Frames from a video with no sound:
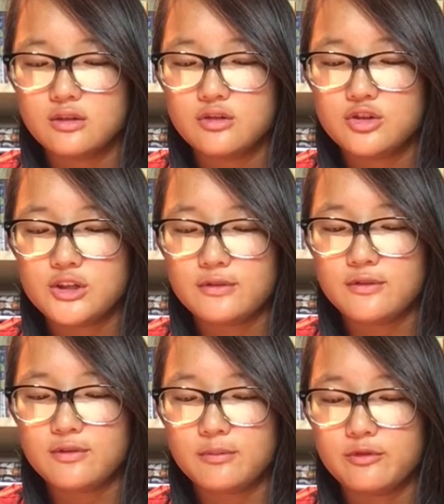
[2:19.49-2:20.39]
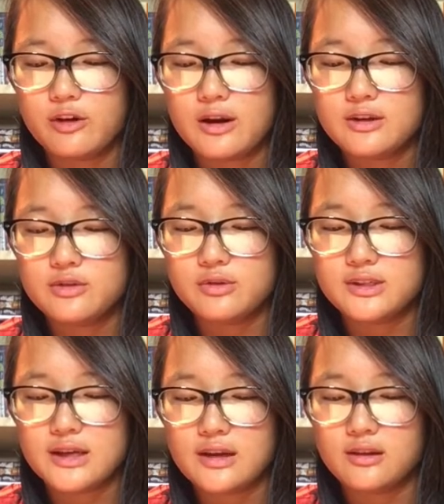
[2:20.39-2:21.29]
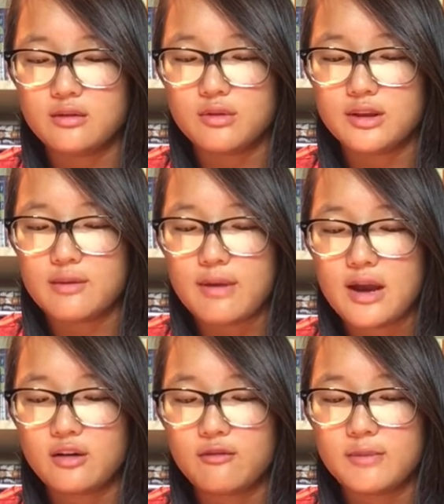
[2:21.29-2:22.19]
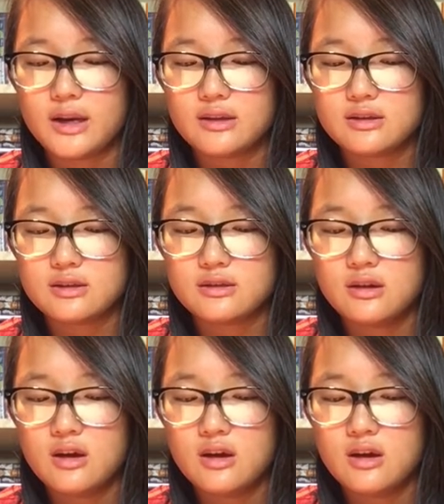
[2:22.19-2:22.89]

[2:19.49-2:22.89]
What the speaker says: You shifted from friend to assailant within a matter of minutes.